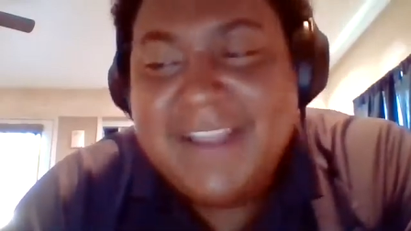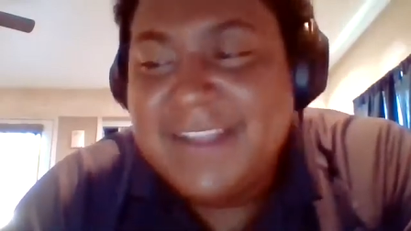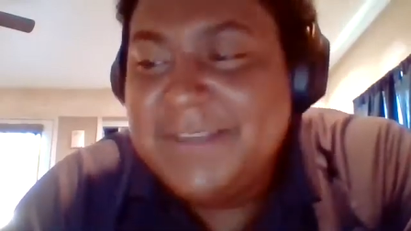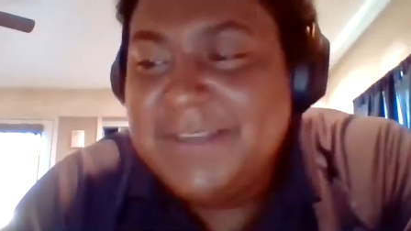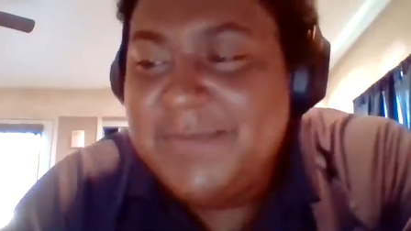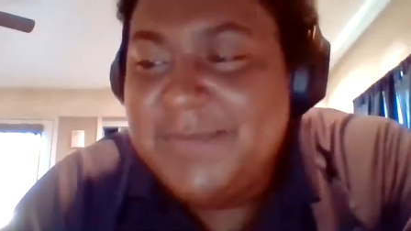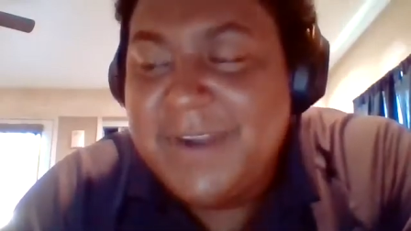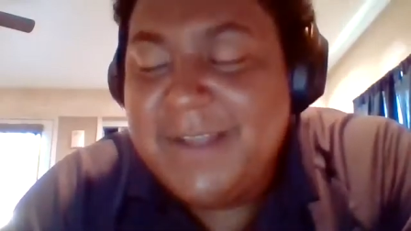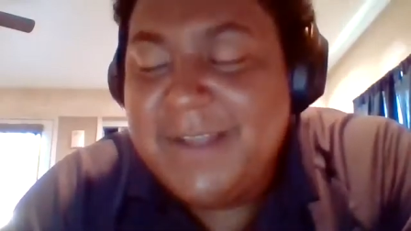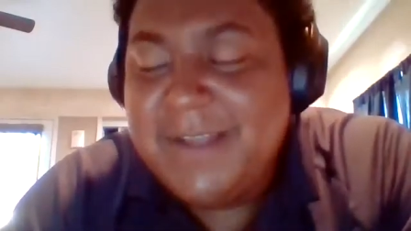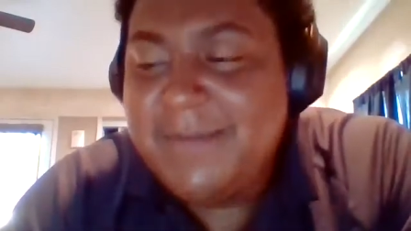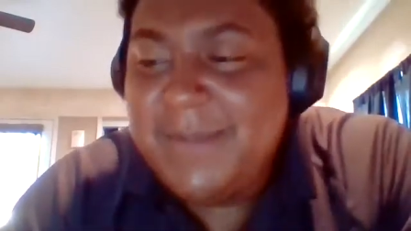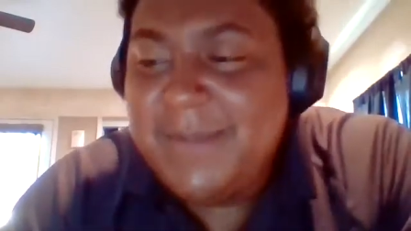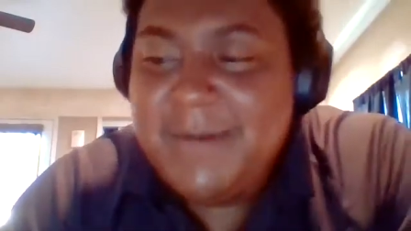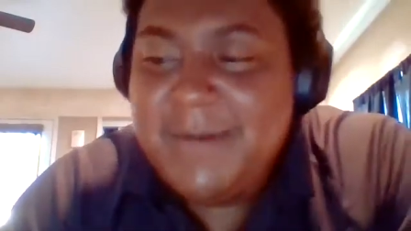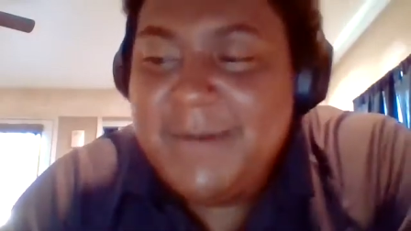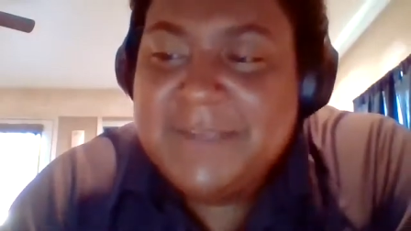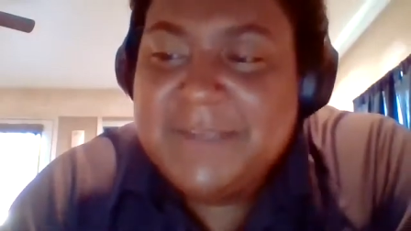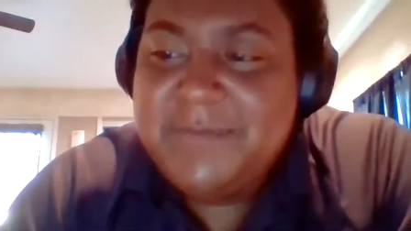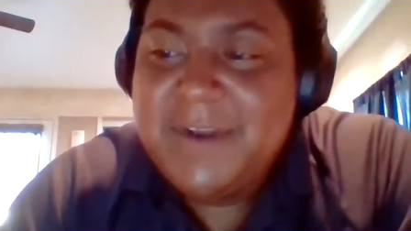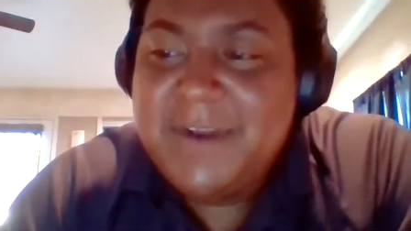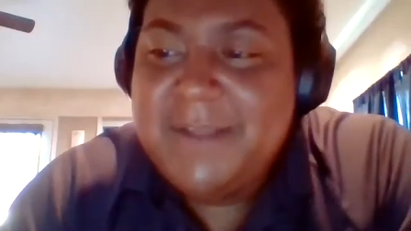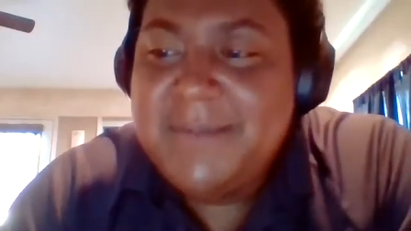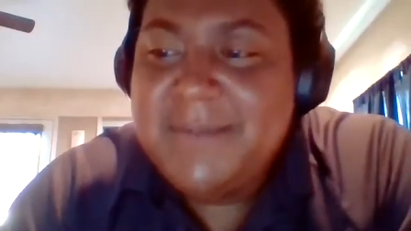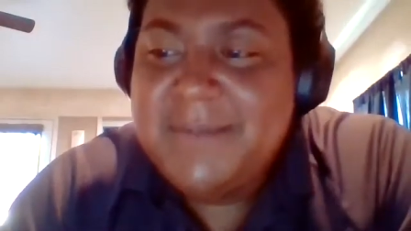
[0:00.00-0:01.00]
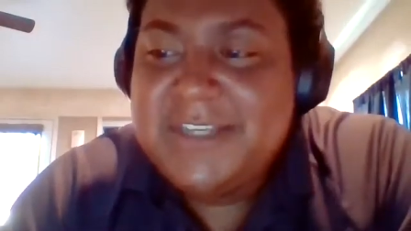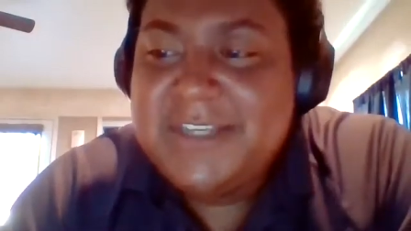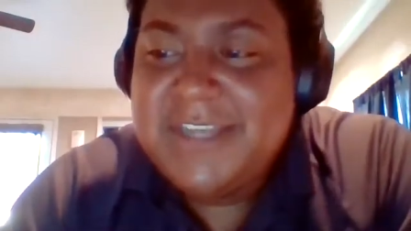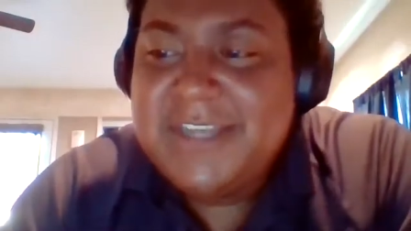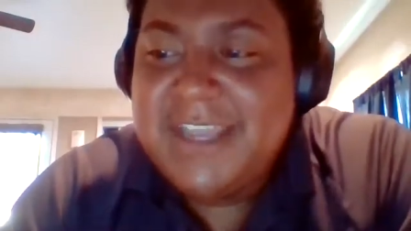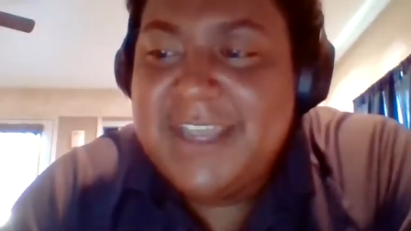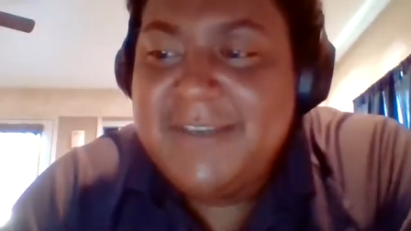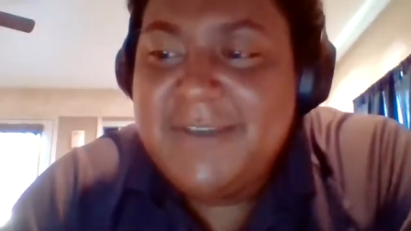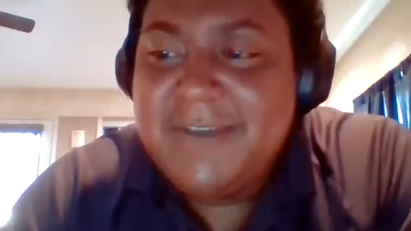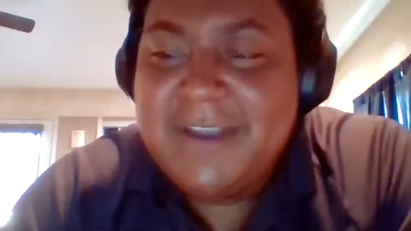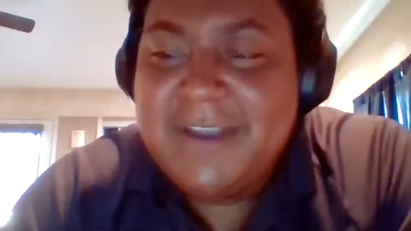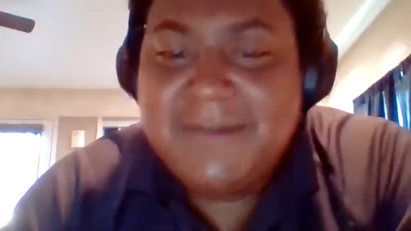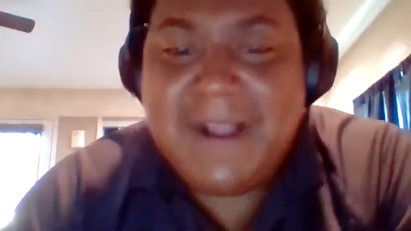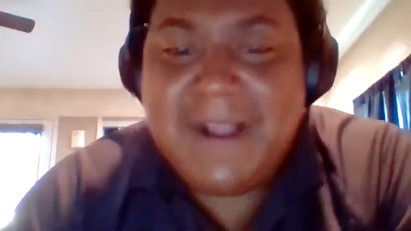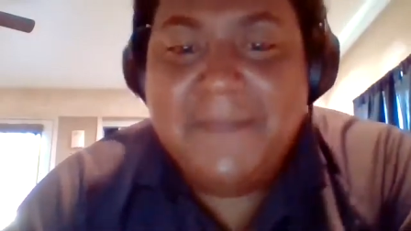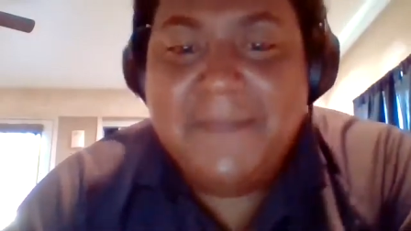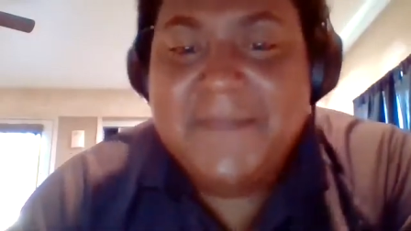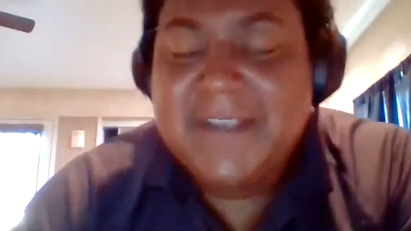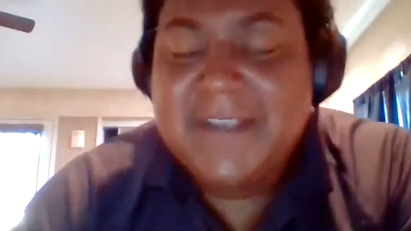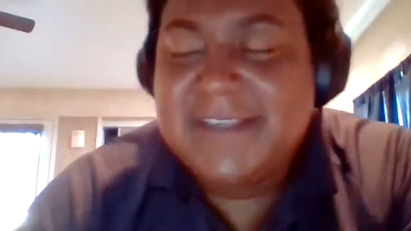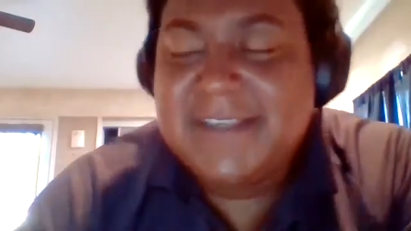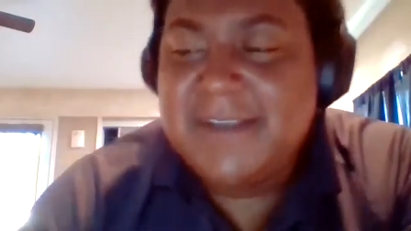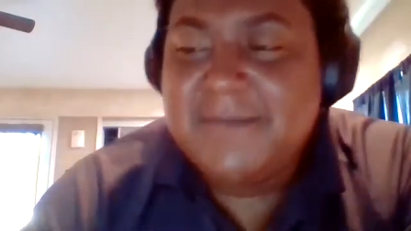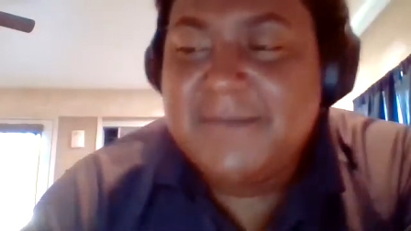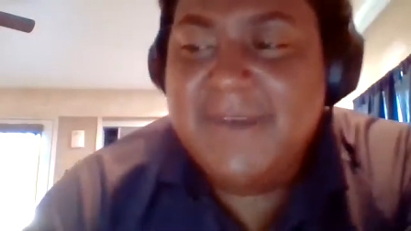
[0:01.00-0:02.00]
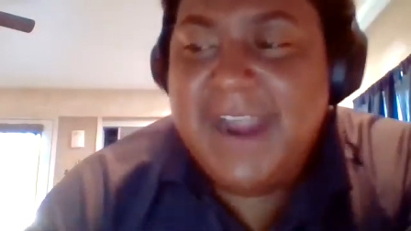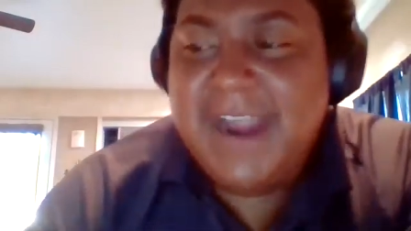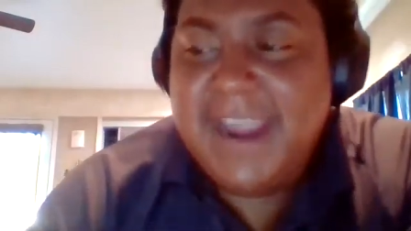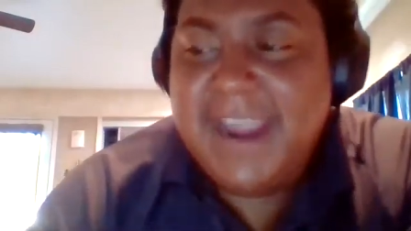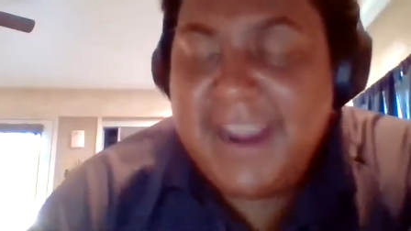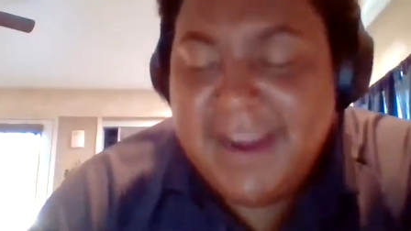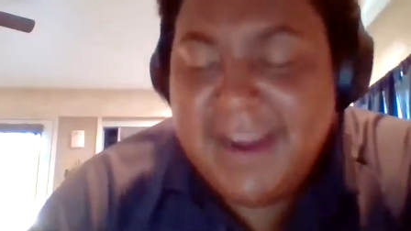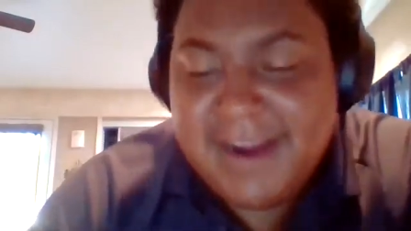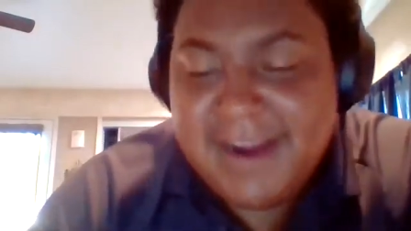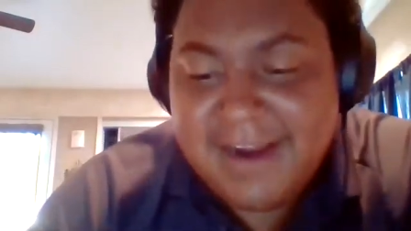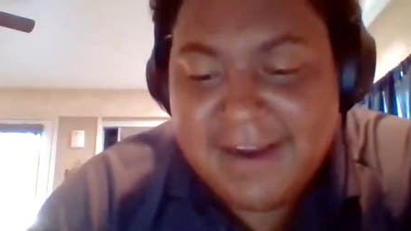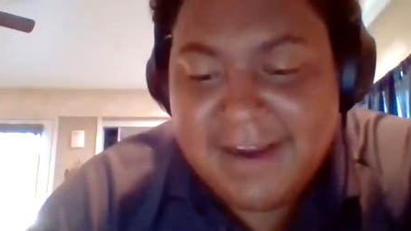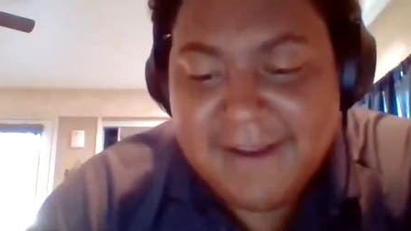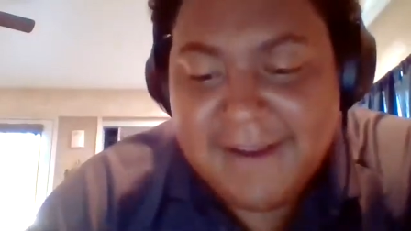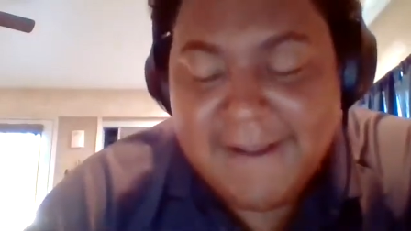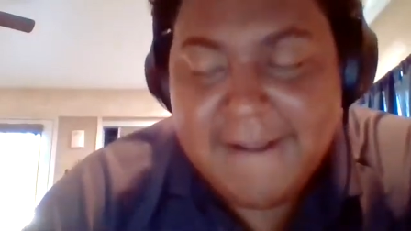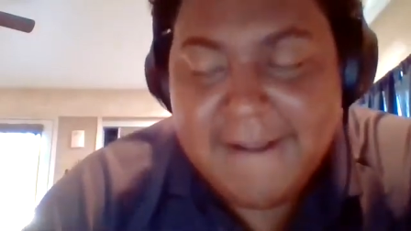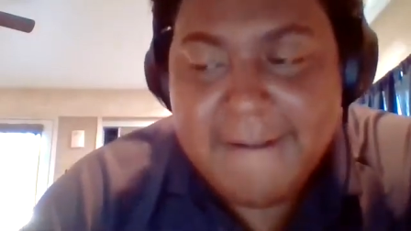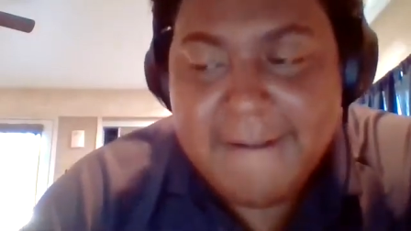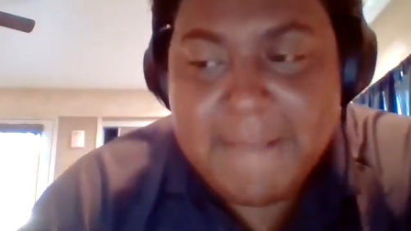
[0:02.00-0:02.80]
that's pretty much it. We can wrap this up right here.